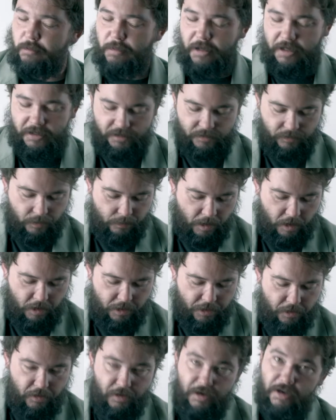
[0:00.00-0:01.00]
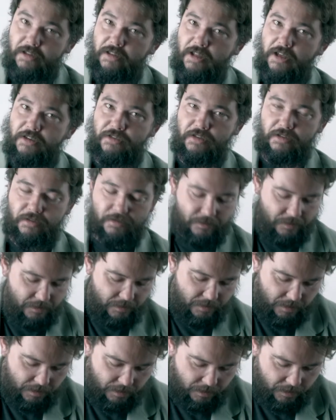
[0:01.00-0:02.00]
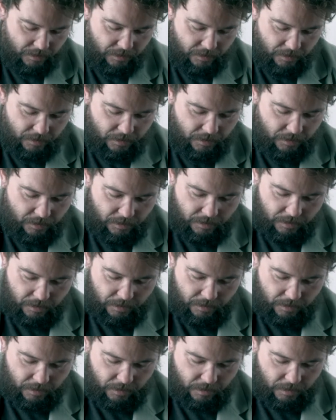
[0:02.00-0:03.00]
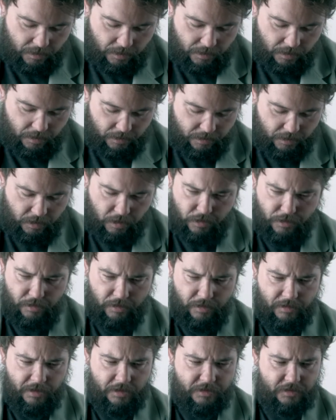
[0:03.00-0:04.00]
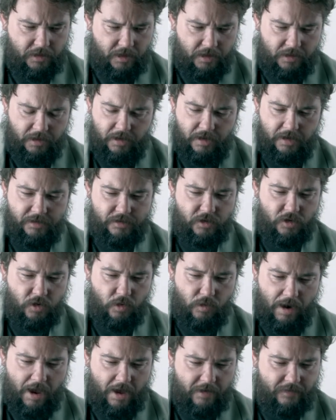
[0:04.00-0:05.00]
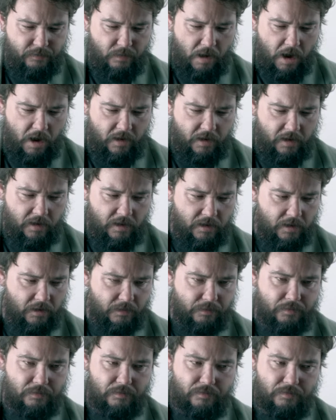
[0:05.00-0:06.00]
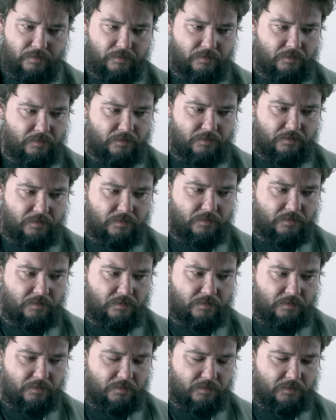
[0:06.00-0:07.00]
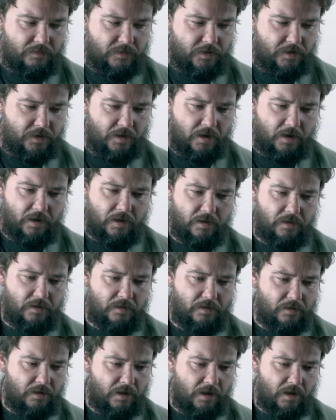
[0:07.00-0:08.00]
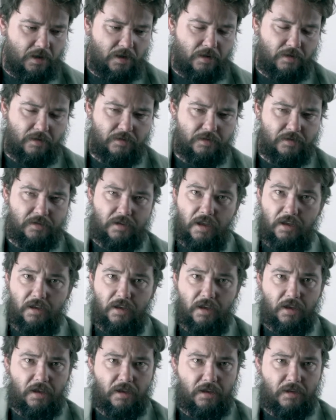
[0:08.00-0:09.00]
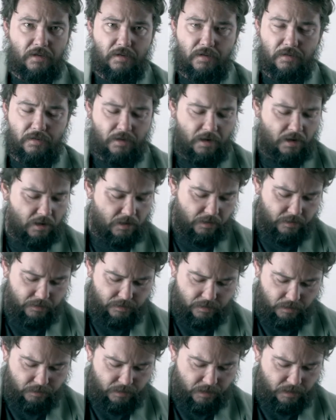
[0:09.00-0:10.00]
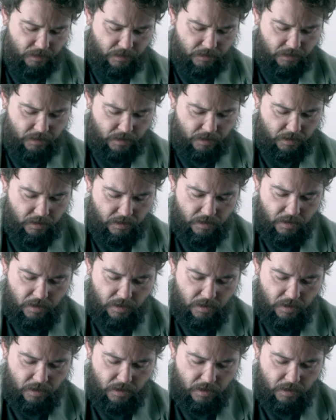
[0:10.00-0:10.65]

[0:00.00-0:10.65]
Beast from Arthurian Legend. Uh, the Arthurian Legend, I think it has a giraffe body and a chicken head or snake head or I don't know, something like that.